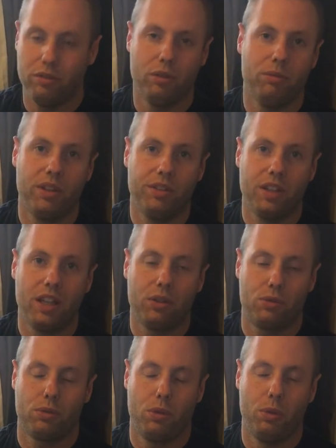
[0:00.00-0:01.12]
and obviously if you get
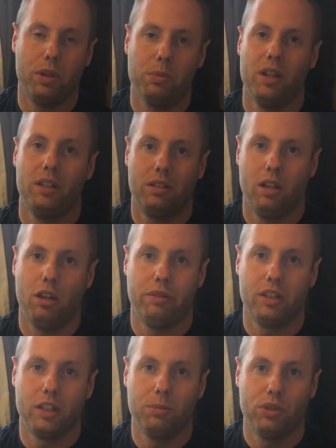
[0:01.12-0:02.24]
caught in weed,
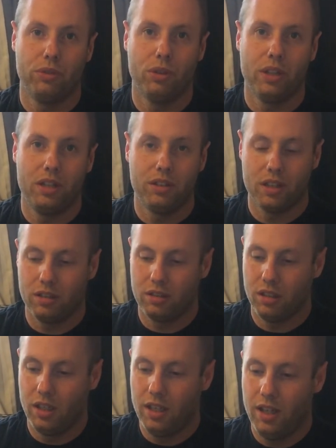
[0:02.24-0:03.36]
hopefully it comes off a lot easier,
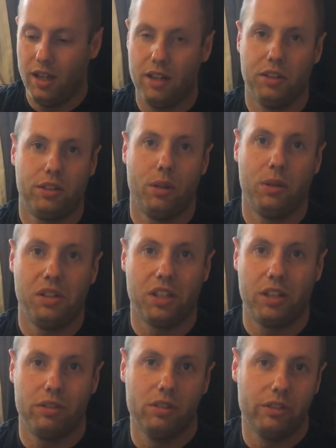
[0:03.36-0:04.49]
and it's totally
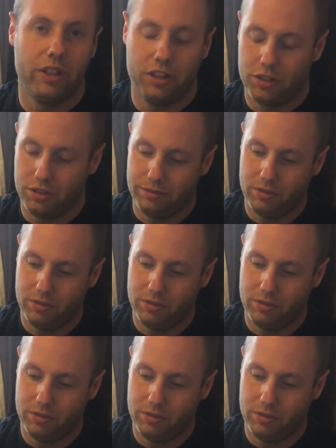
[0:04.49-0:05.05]
safe for the fish.